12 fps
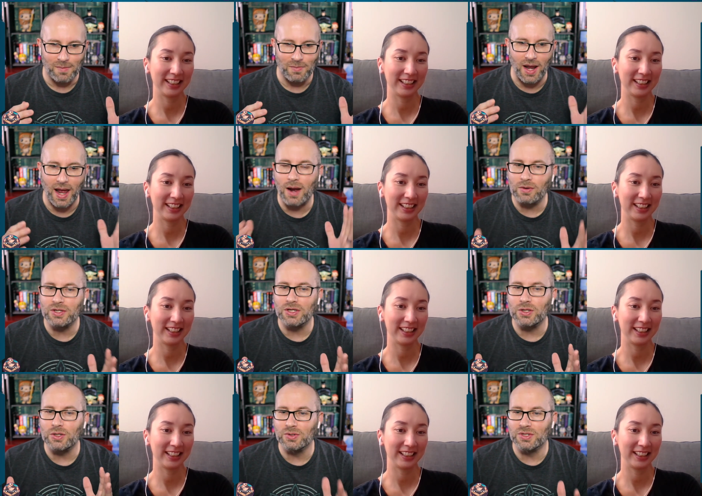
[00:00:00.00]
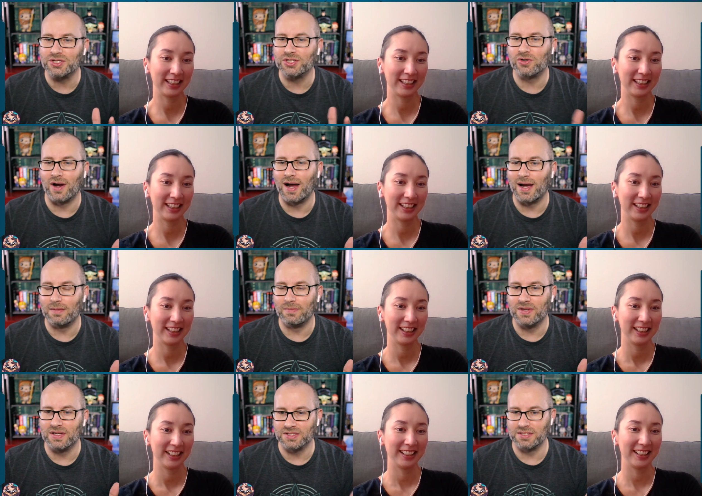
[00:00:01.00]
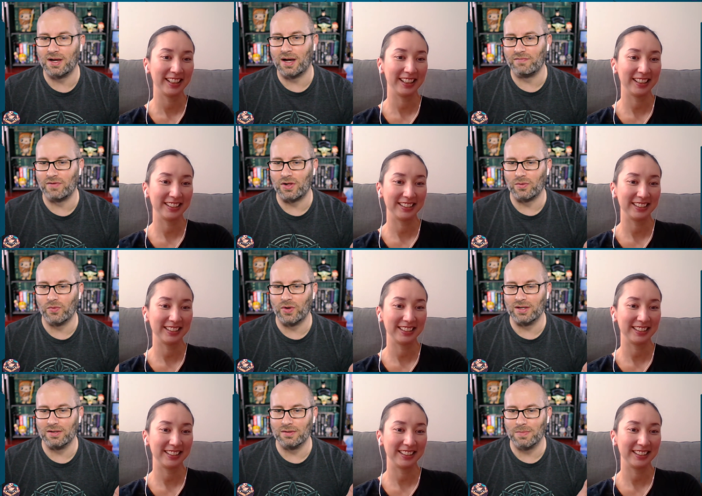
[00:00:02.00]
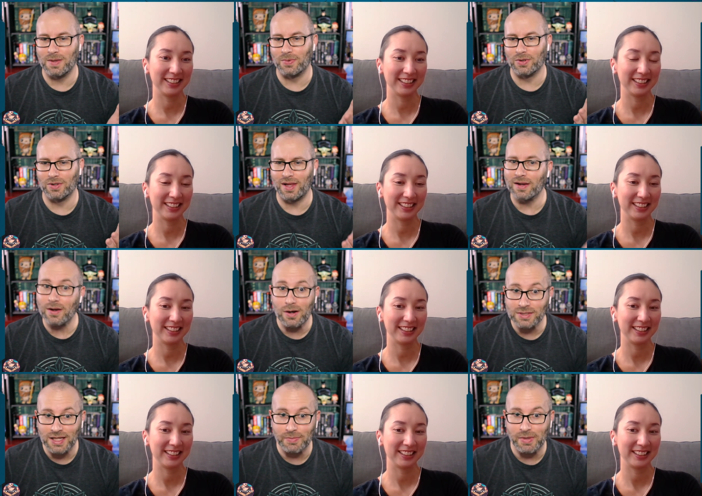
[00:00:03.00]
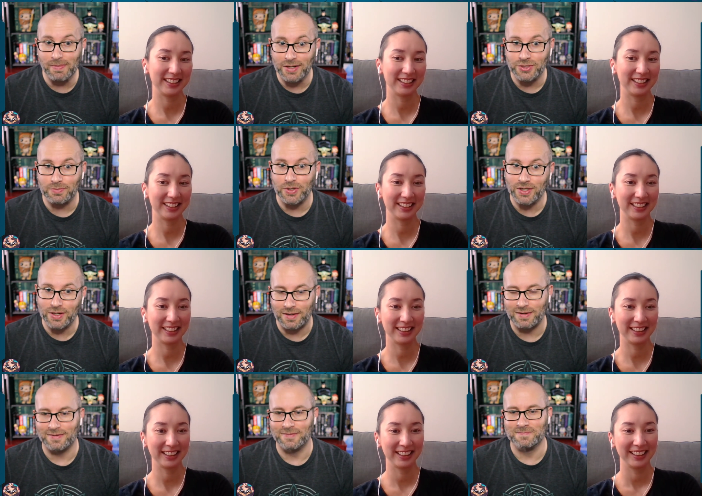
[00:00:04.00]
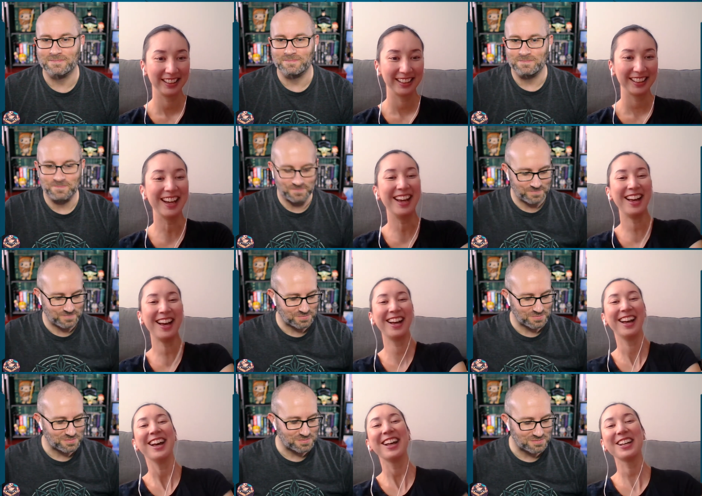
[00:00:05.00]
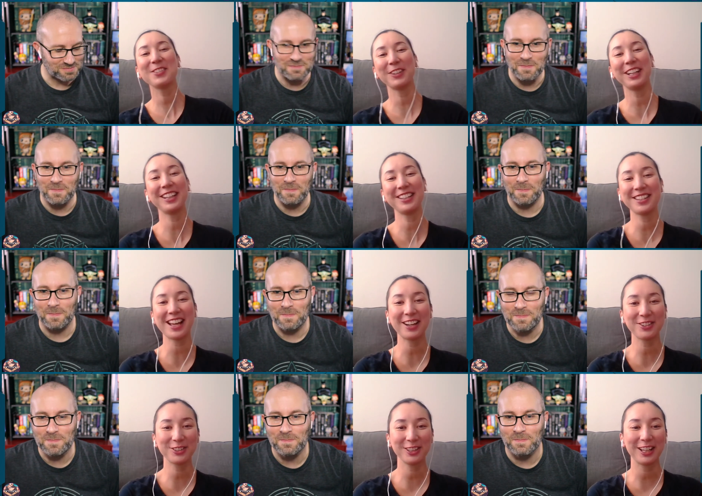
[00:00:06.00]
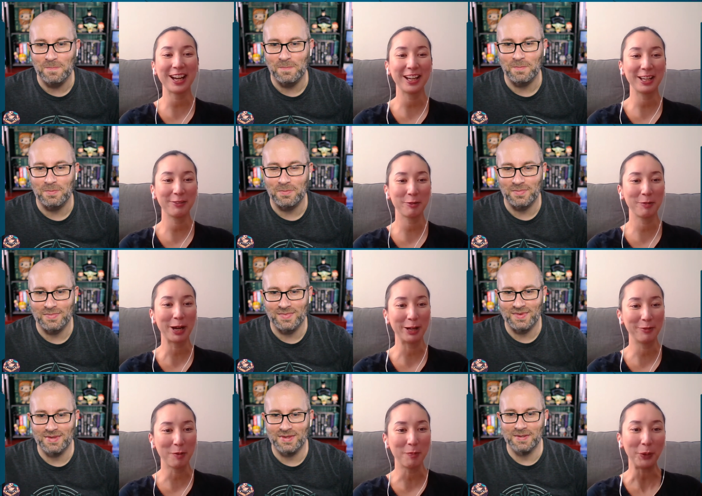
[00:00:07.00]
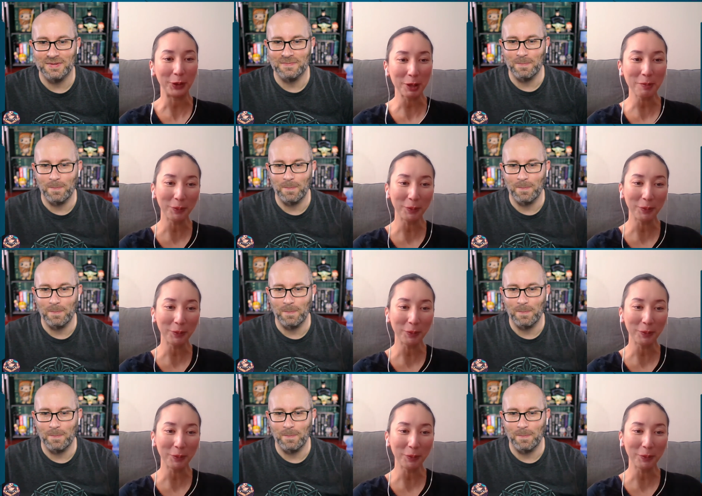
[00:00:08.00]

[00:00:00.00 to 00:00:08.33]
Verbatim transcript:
Speaker 1: but how do you describe this novel when people are like, oh, tell me about your book?
Speaker 2: It's funny because actually I give them kind of a bullet